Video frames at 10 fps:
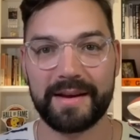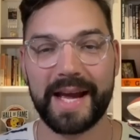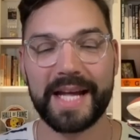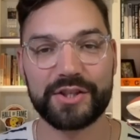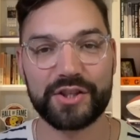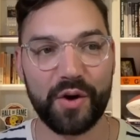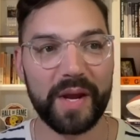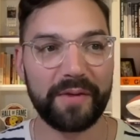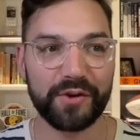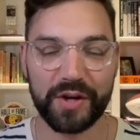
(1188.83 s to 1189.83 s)
And so
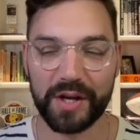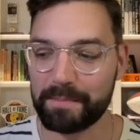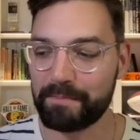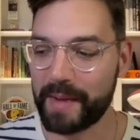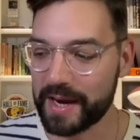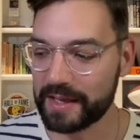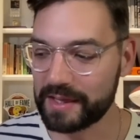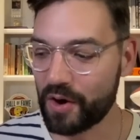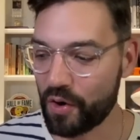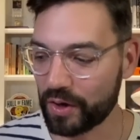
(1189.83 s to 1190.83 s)
if you're going to make
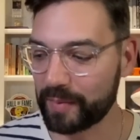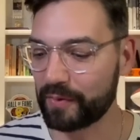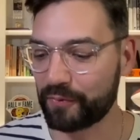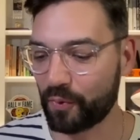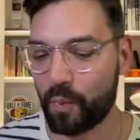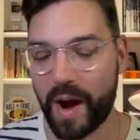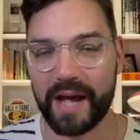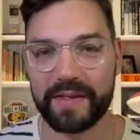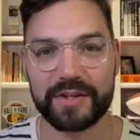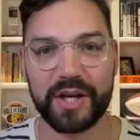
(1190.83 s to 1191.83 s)
the argument for
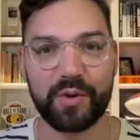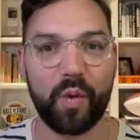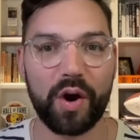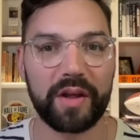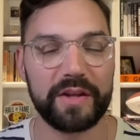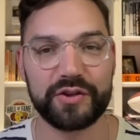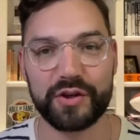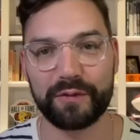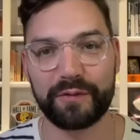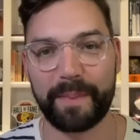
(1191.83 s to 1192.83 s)
why this can work this
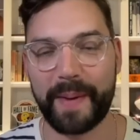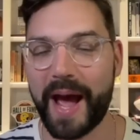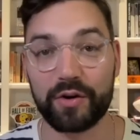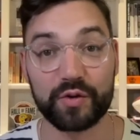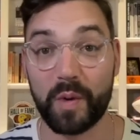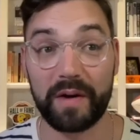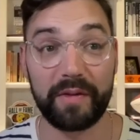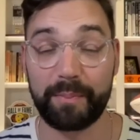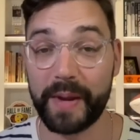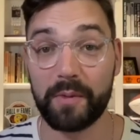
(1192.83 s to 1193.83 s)
year for the Packers, one of
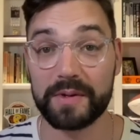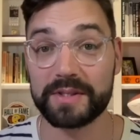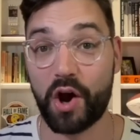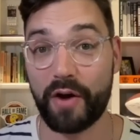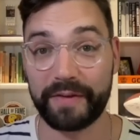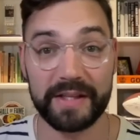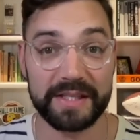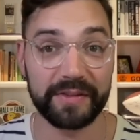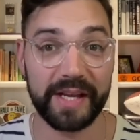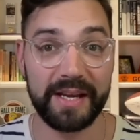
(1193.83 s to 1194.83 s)
the big ones
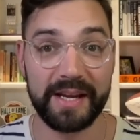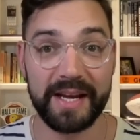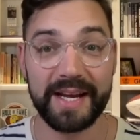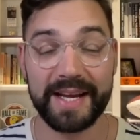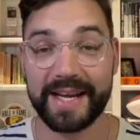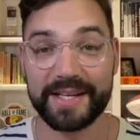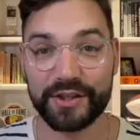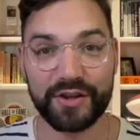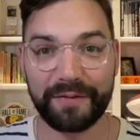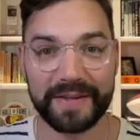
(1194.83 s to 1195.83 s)
offensively is
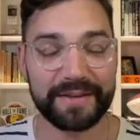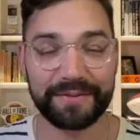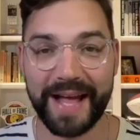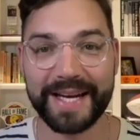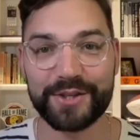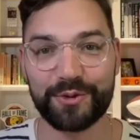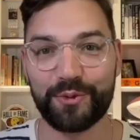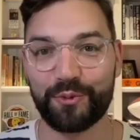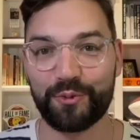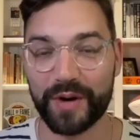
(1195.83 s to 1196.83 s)
this offensive line is
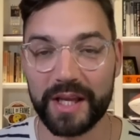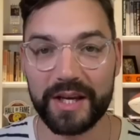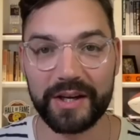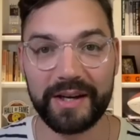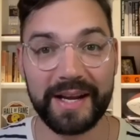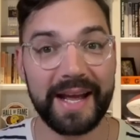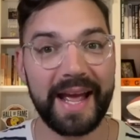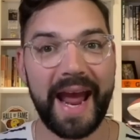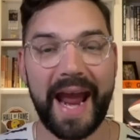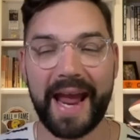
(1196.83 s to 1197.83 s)
really good.
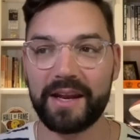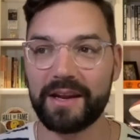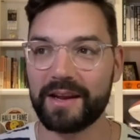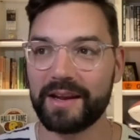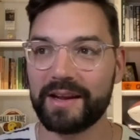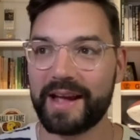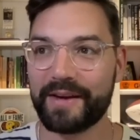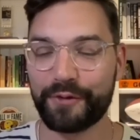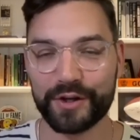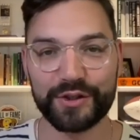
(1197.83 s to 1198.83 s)
And
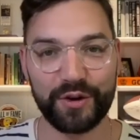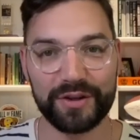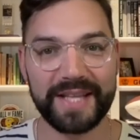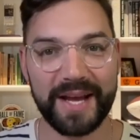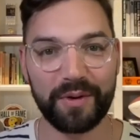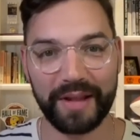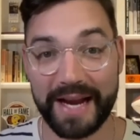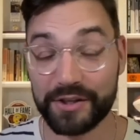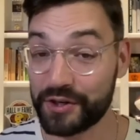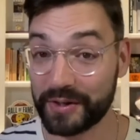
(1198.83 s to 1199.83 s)
for as good as they were
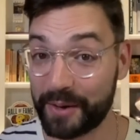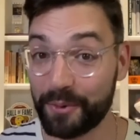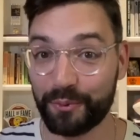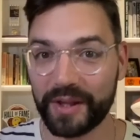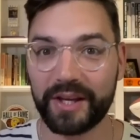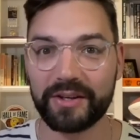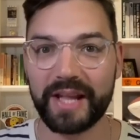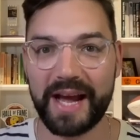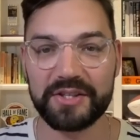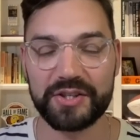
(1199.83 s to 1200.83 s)
last year, and they were really good
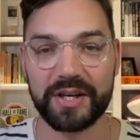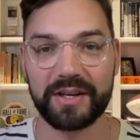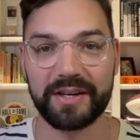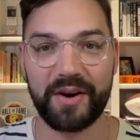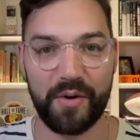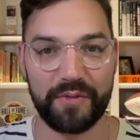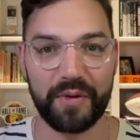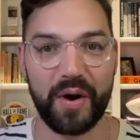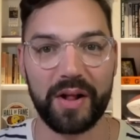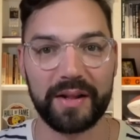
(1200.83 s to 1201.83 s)
last year
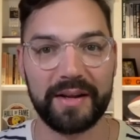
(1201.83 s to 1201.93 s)
overall.